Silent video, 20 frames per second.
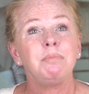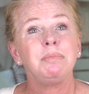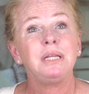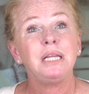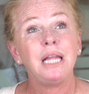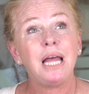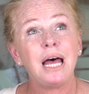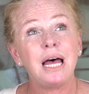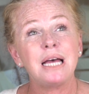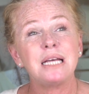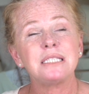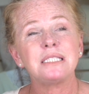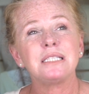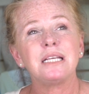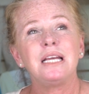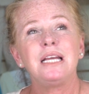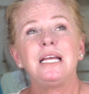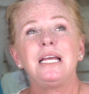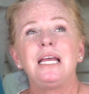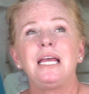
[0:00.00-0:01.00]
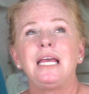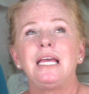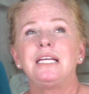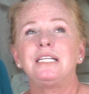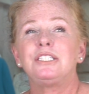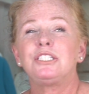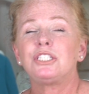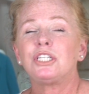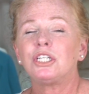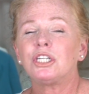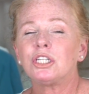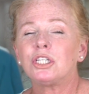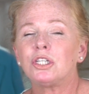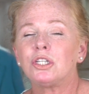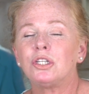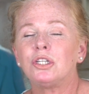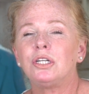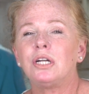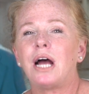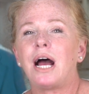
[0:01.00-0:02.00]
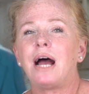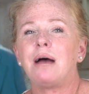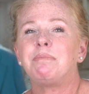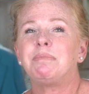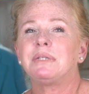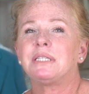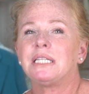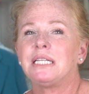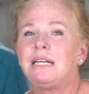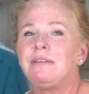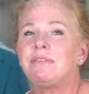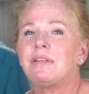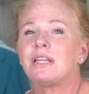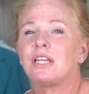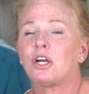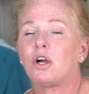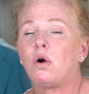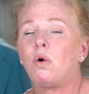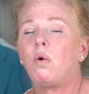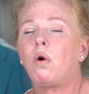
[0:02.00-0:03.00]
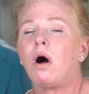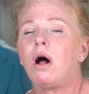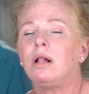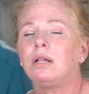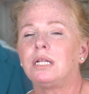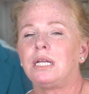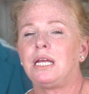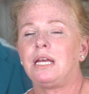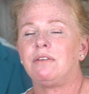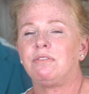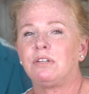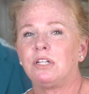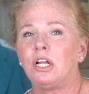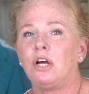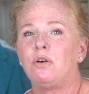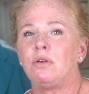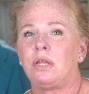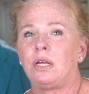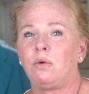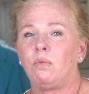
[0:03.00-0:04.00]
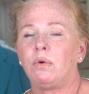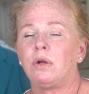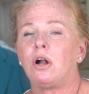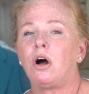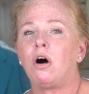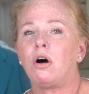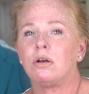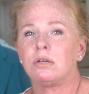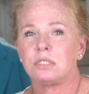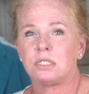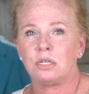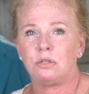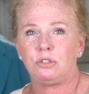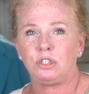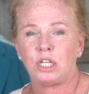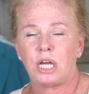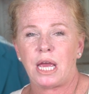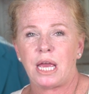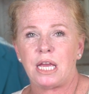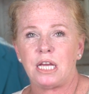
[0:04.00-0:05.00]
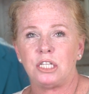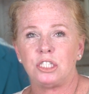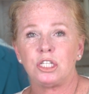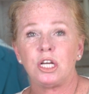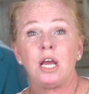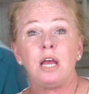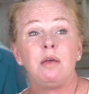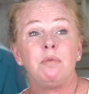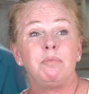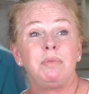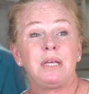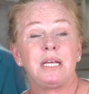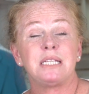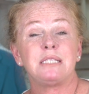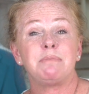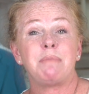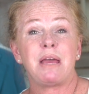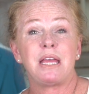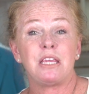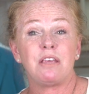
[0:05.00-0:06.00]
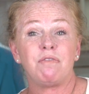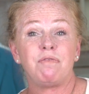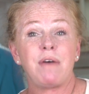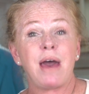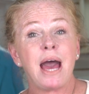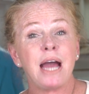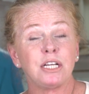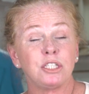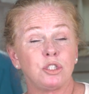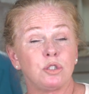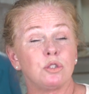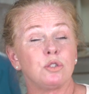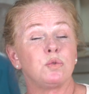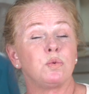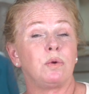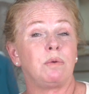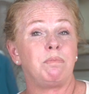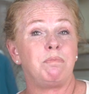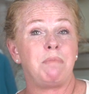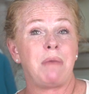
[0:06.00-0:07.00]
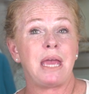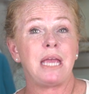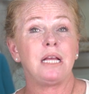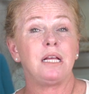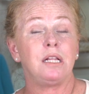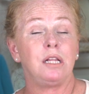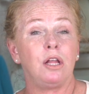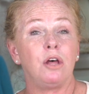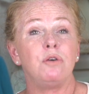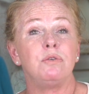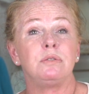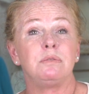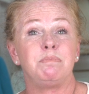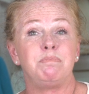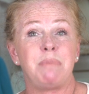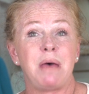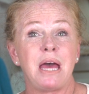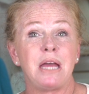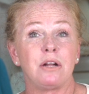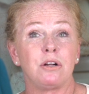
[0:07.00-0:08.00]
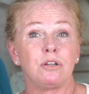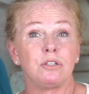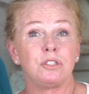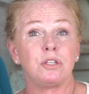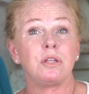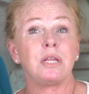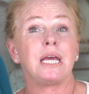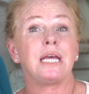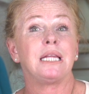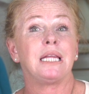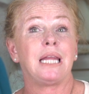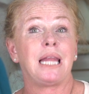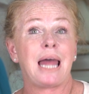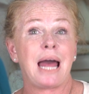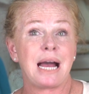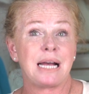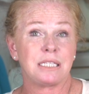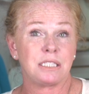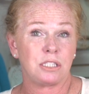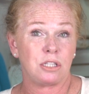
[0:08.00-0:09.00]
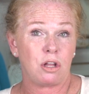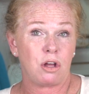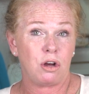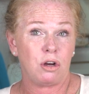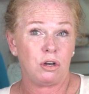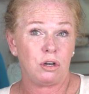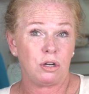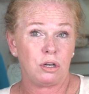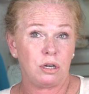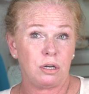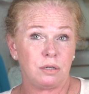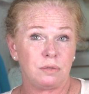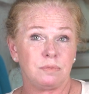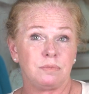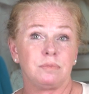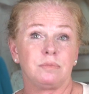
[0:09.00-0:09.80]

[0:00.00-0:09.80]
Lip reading: Plus, in turn, I believe that the quality of clothing would also change, because manufacturers would make clothes better so they'd last longer.